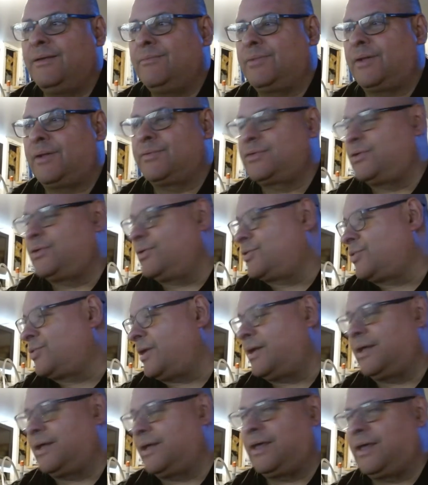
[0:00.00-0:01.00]
But I'm still
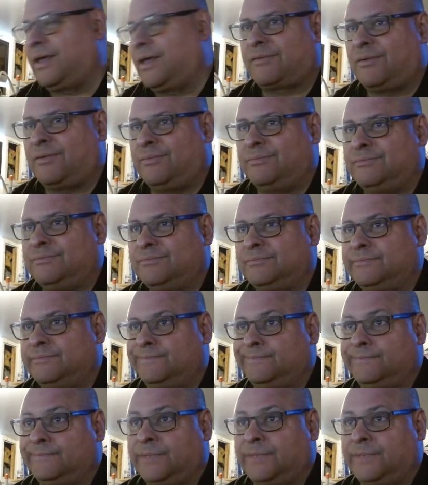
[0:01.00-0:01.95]
trying to get some,